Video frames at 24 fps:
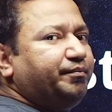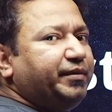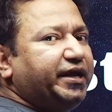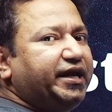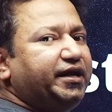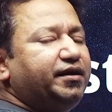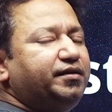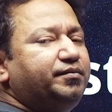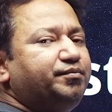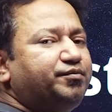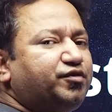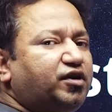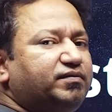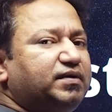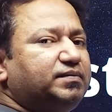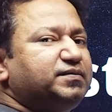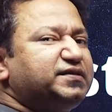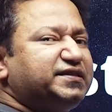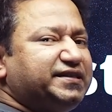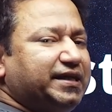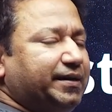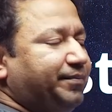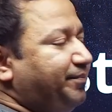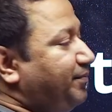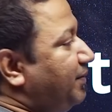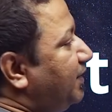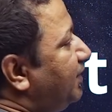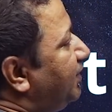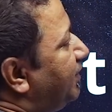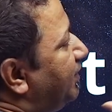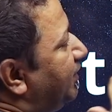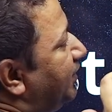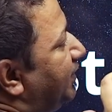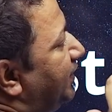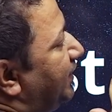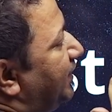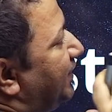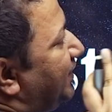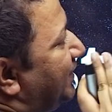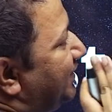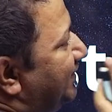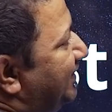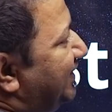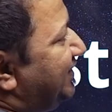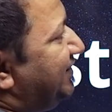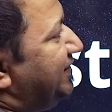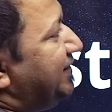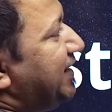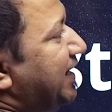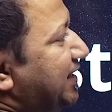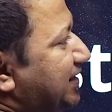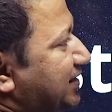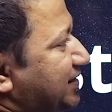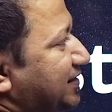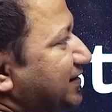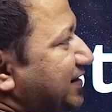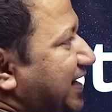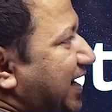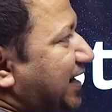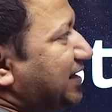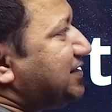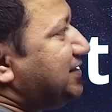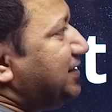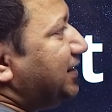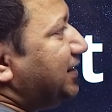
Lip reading: main problem stem, then that